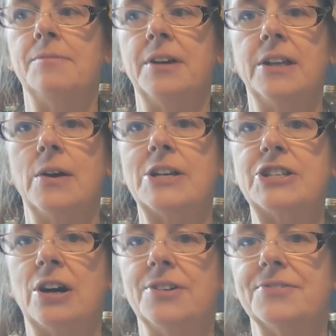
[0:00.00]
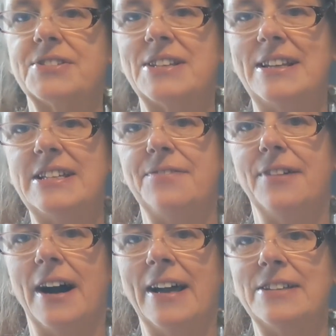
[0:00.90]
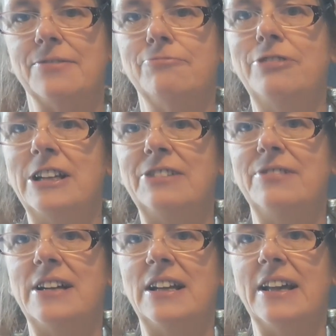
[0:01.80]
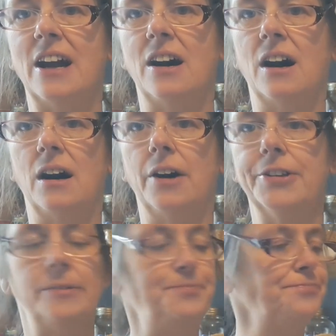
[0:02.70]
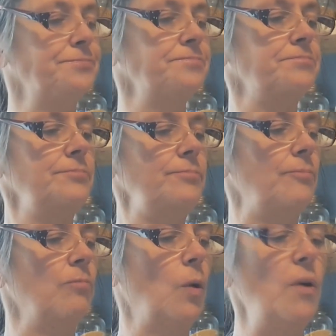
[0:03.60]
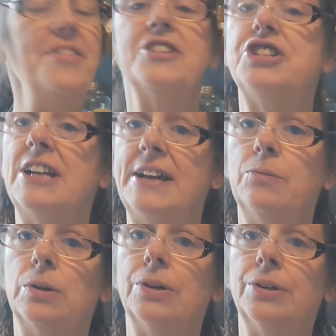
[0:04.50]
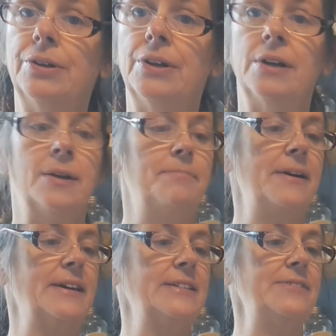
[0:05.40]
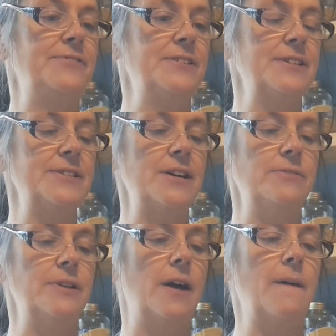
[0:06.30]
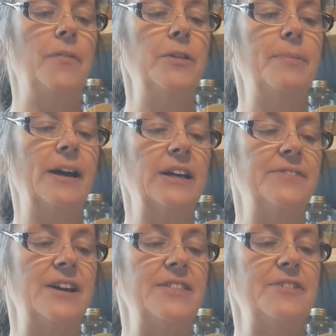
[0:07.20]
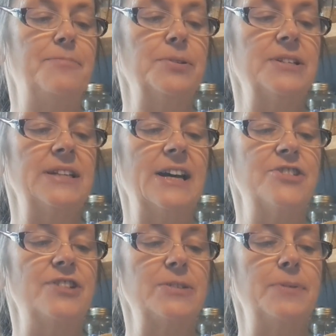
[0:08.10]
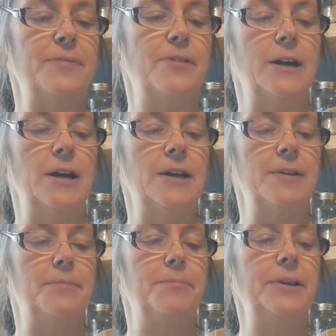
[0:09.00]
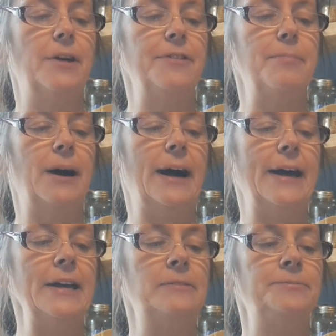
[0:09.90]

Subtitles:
You know, it's not solidified really hard. Whether chilling will make a difference, I don't know. On the back of it, they've put a nice recipe for gnocchi pie,